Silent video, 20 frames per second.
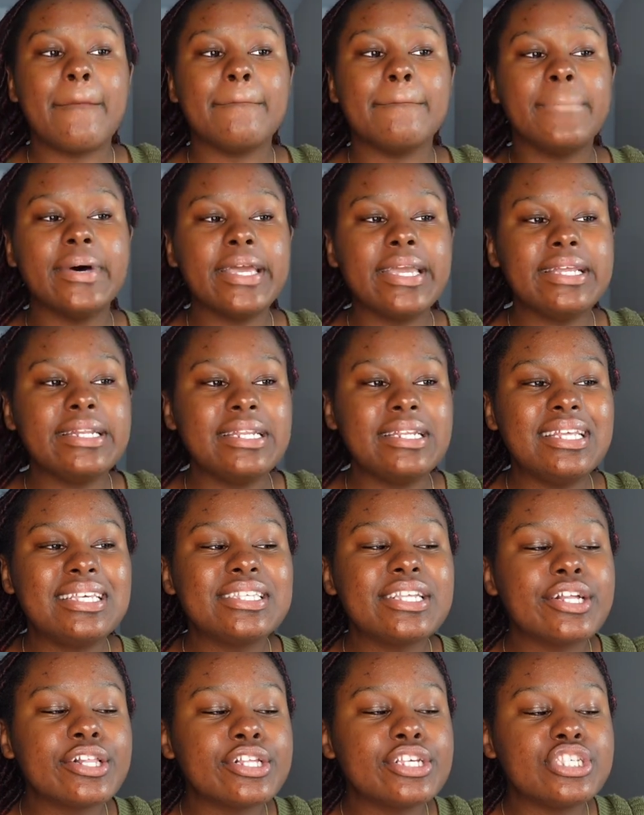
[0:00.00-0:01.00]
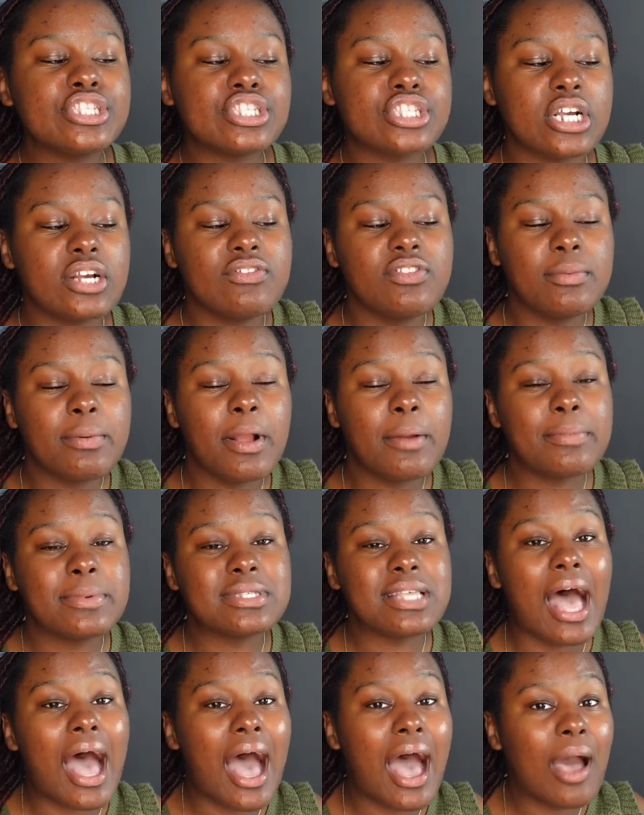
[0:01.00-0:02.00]
But it didn't necessarily serve the
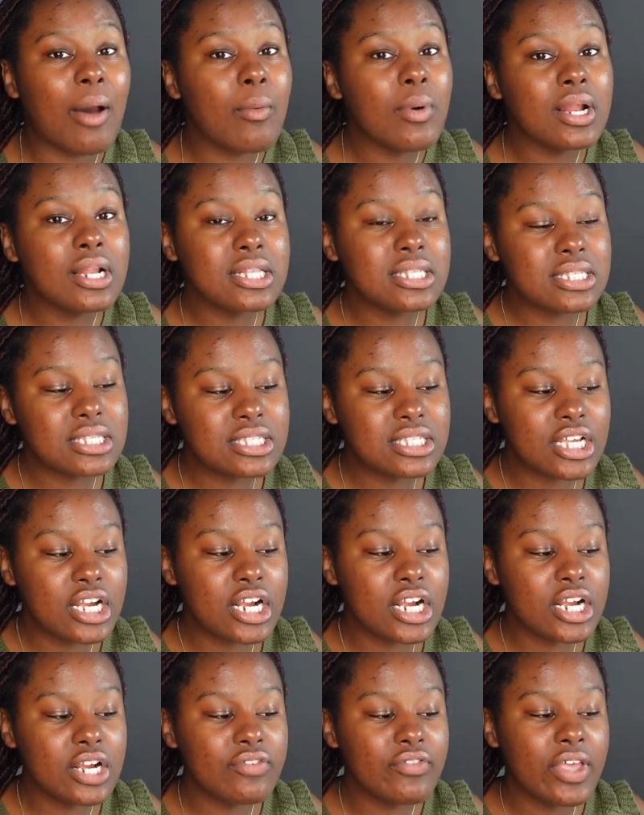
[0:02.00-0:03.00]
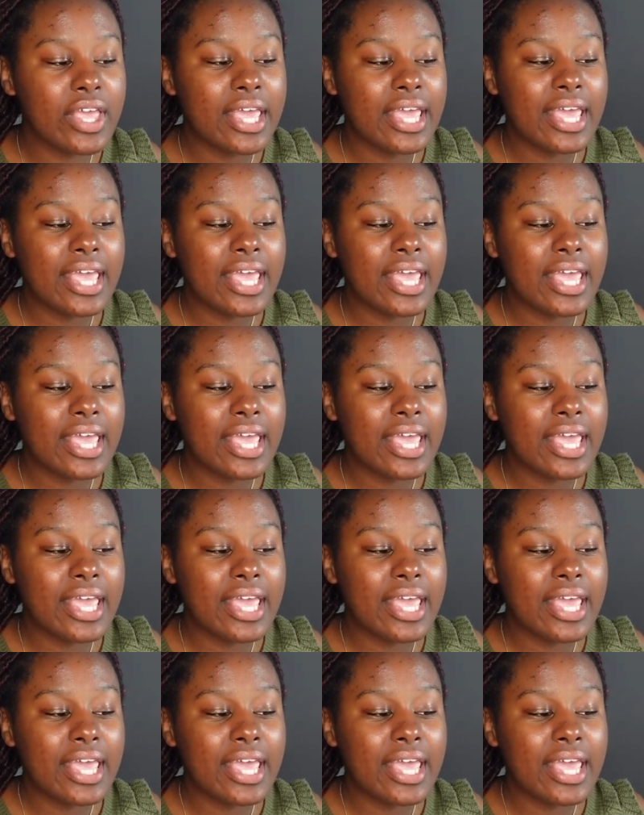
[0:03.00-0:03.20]
purpose I wanted to serve.